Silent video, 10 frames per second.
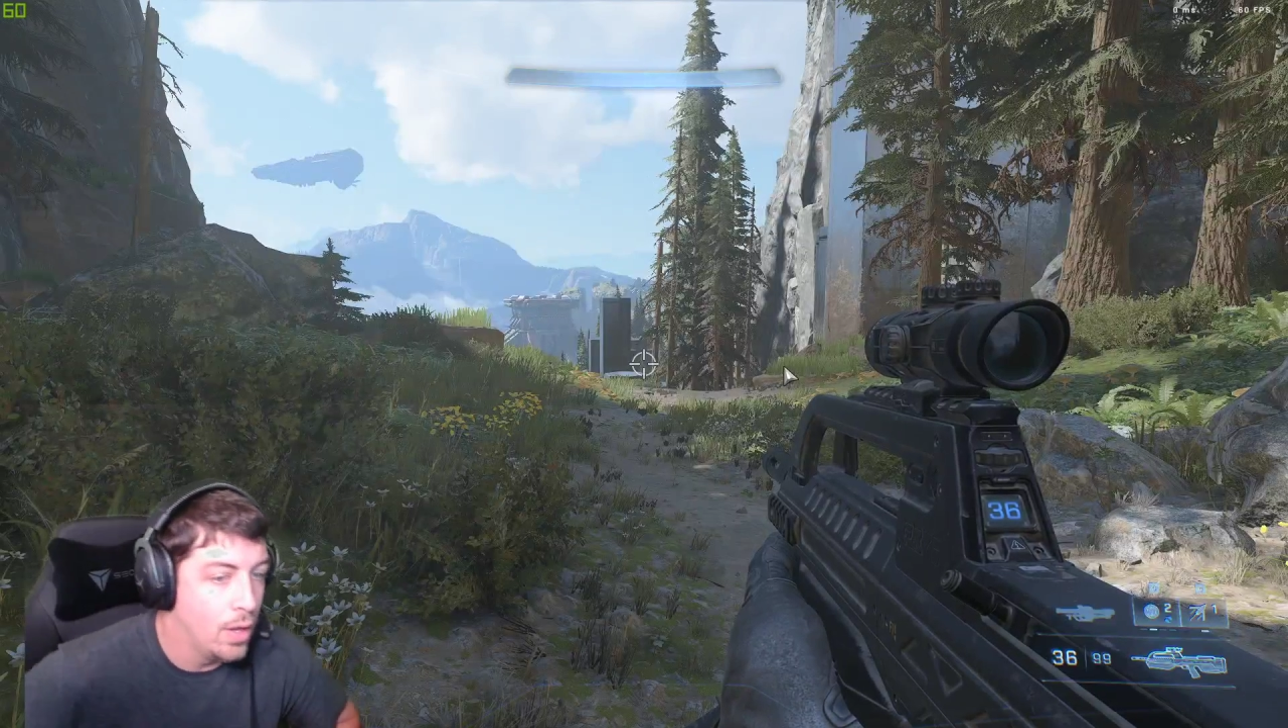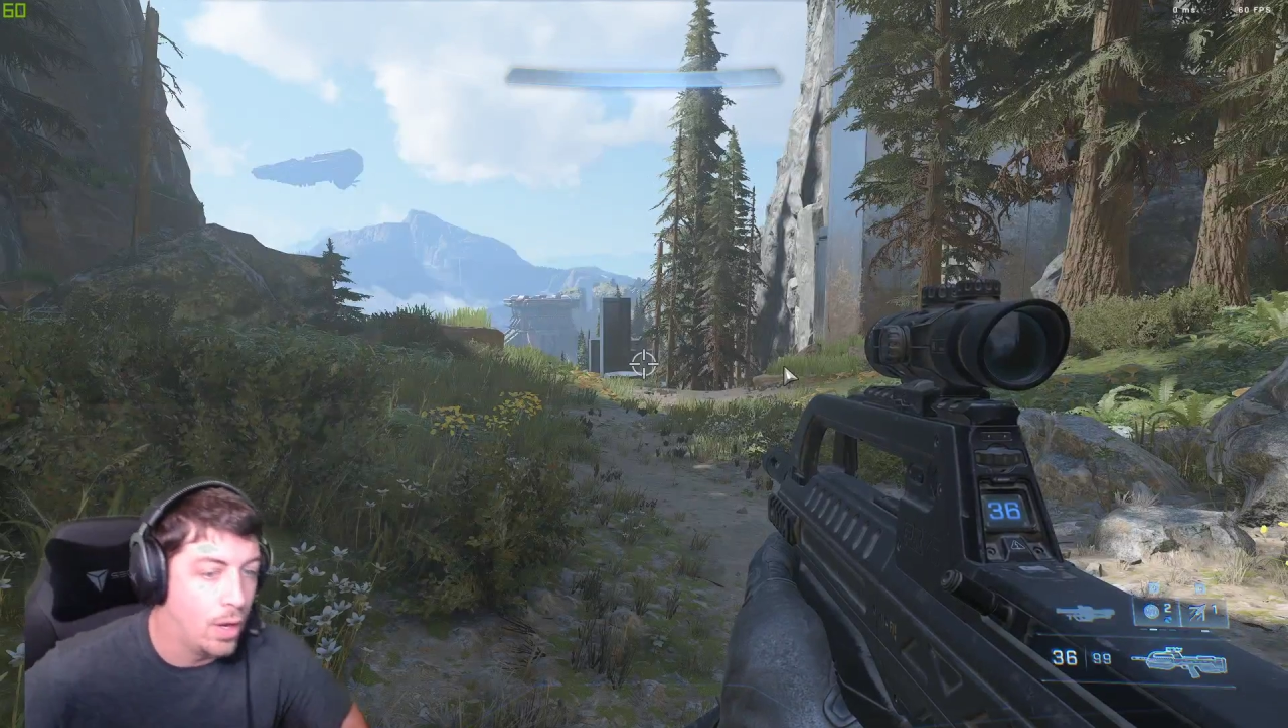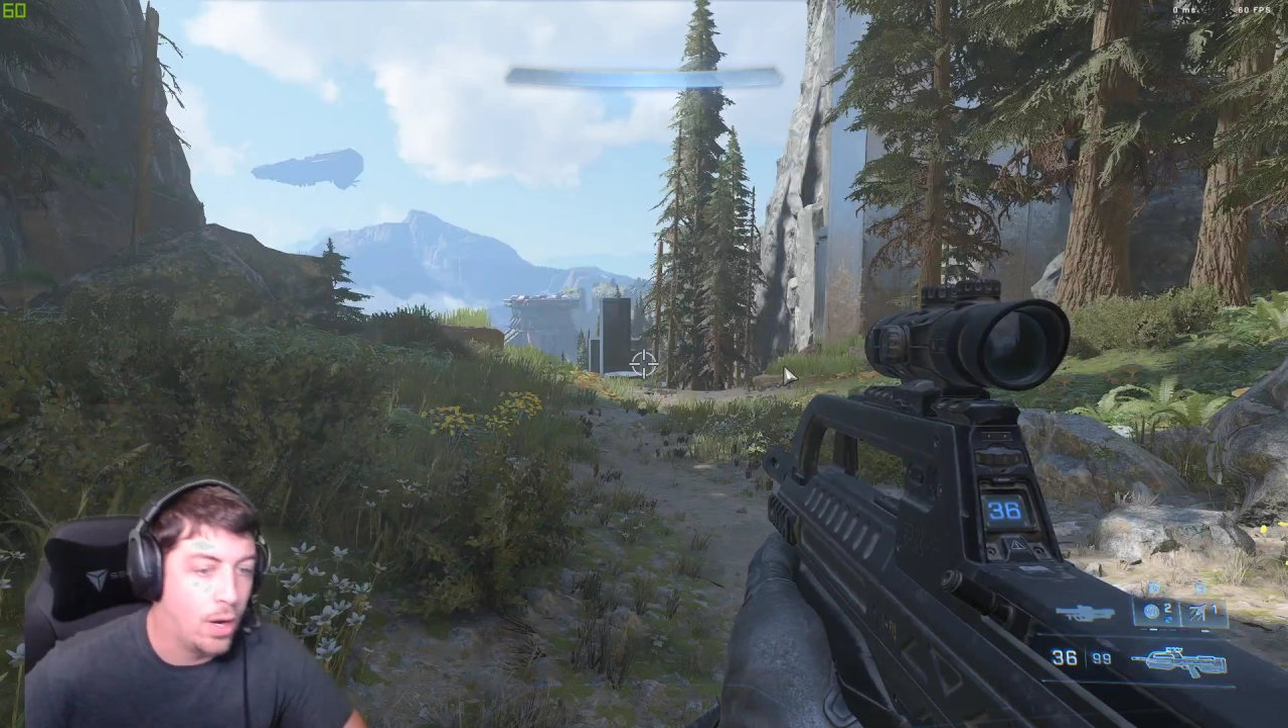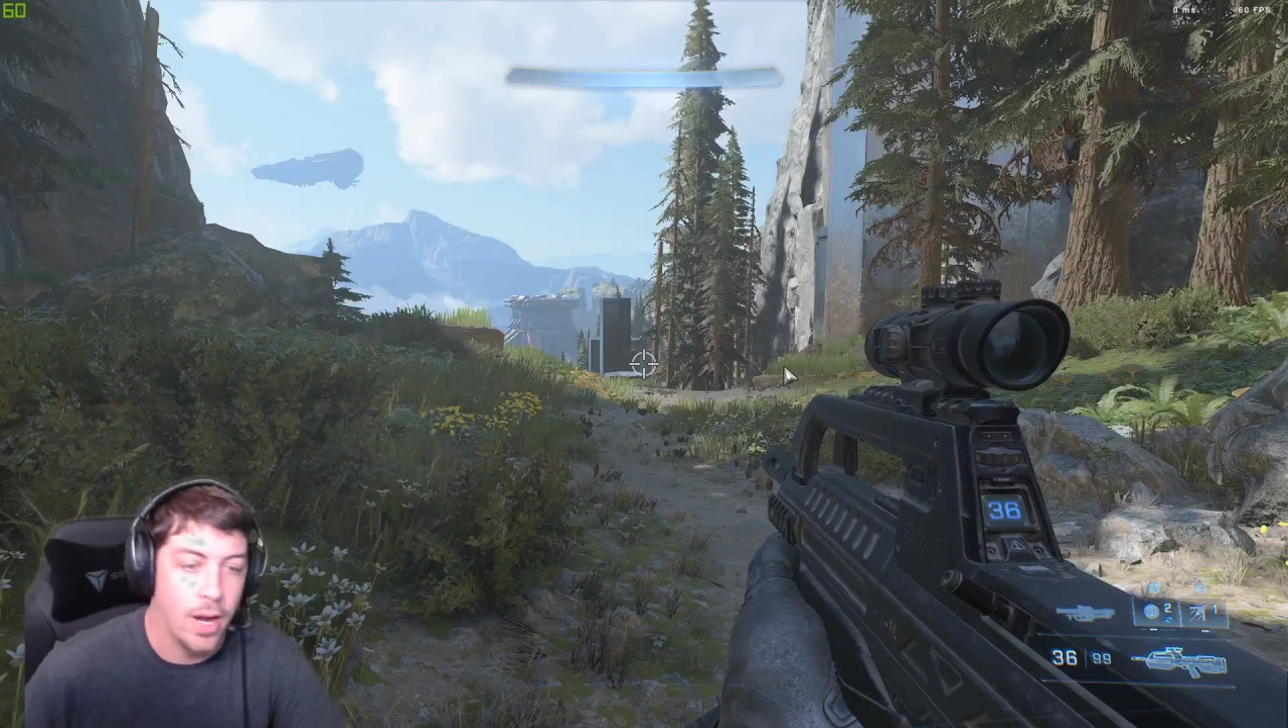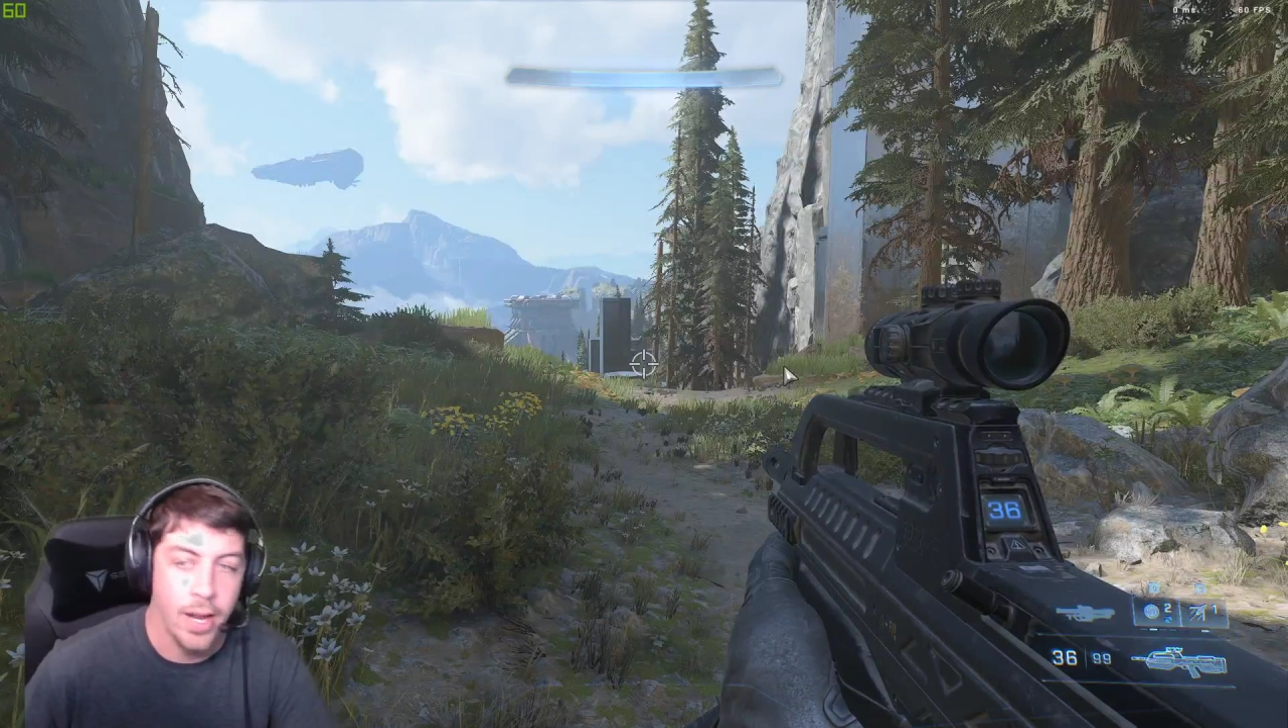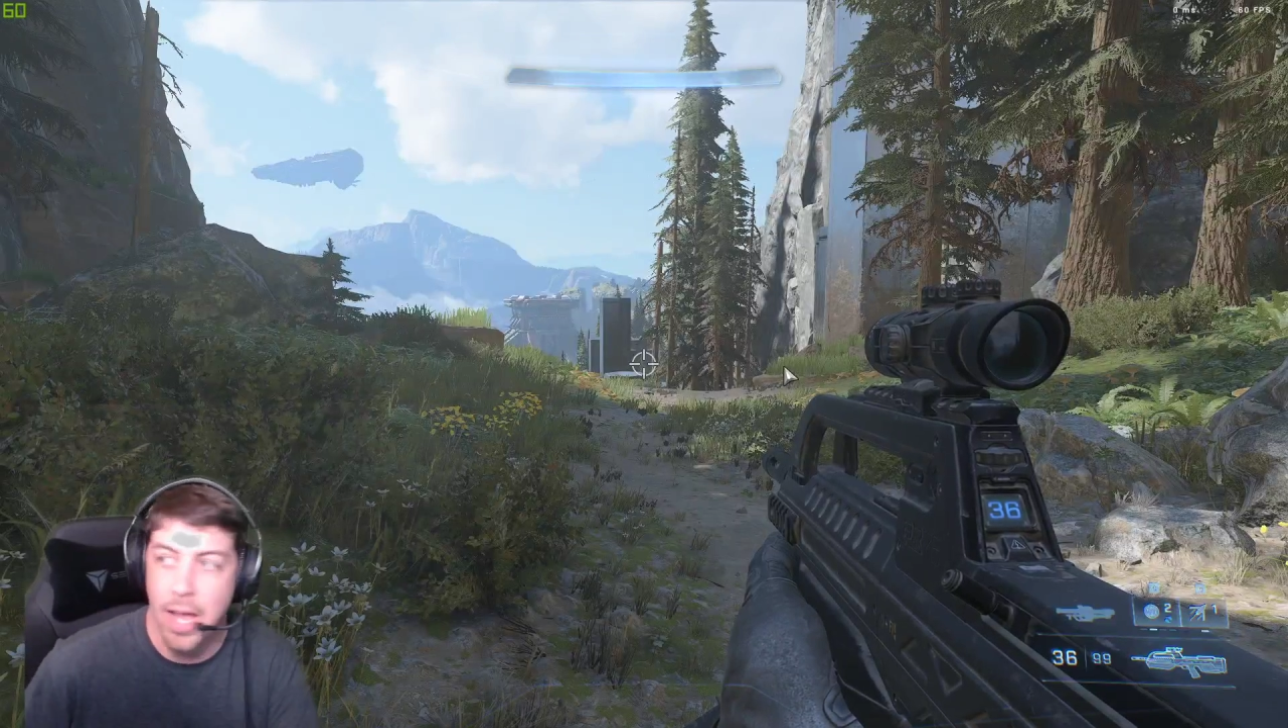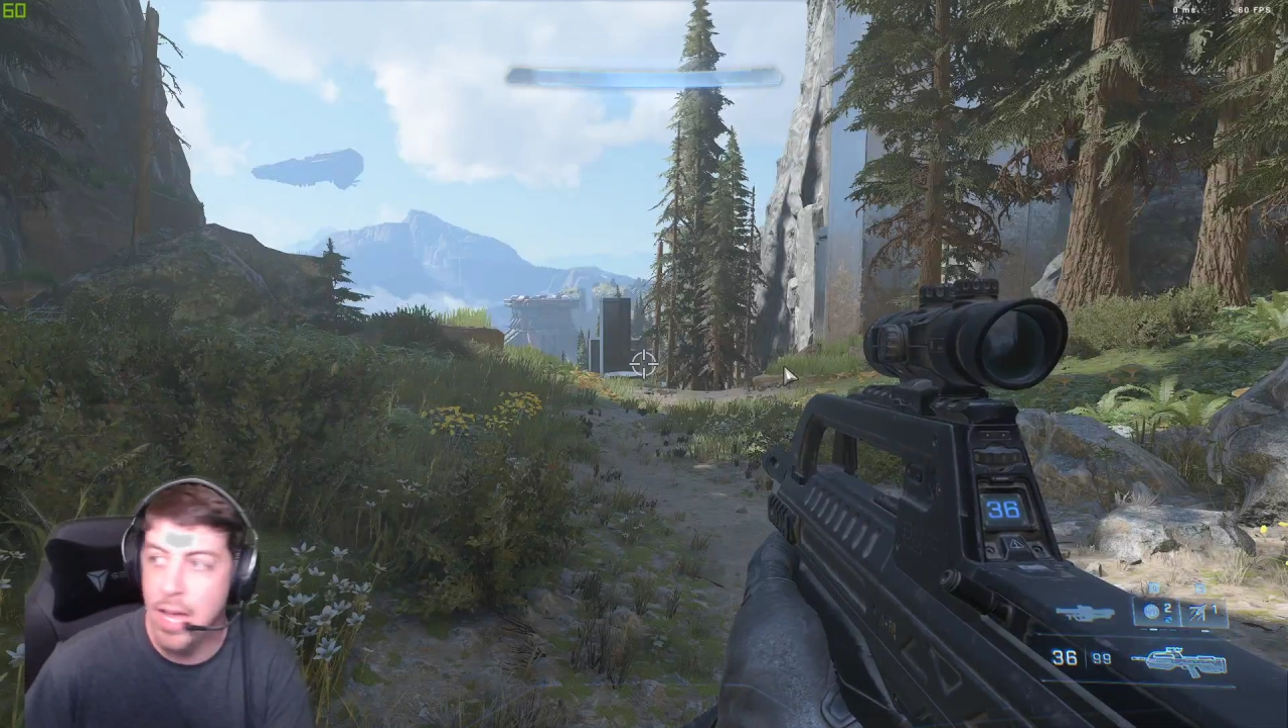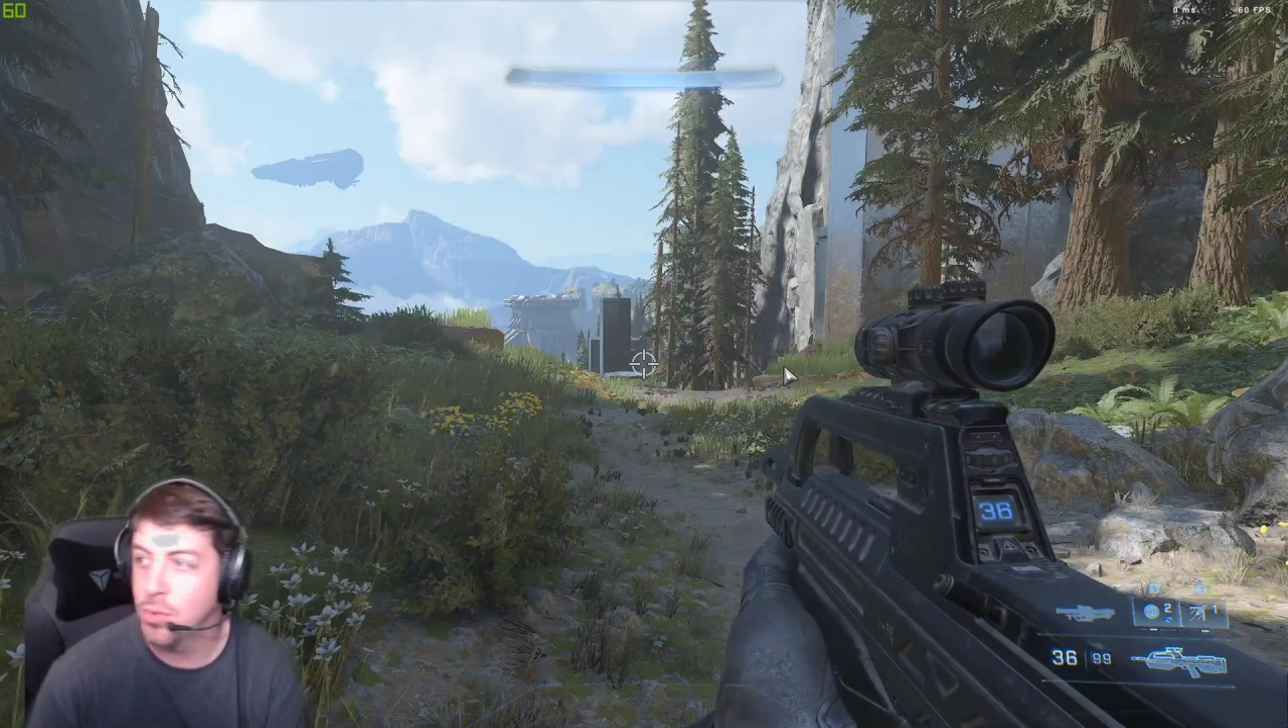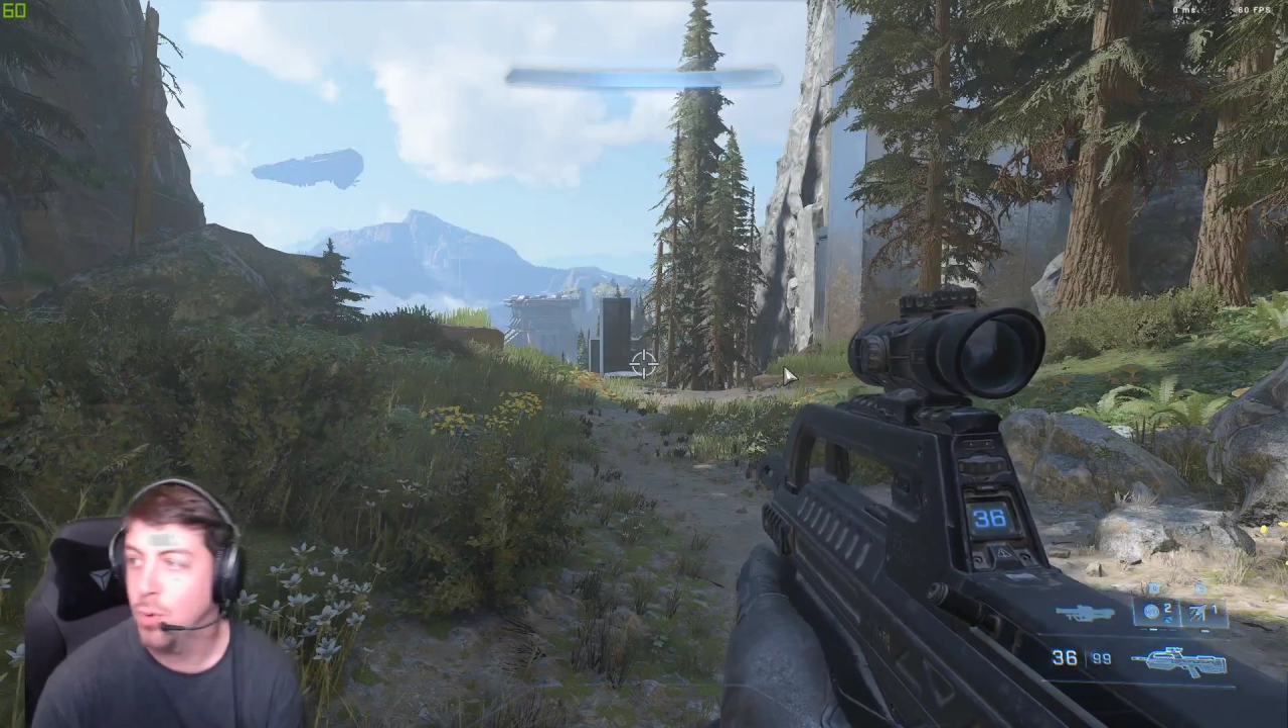Alright guys,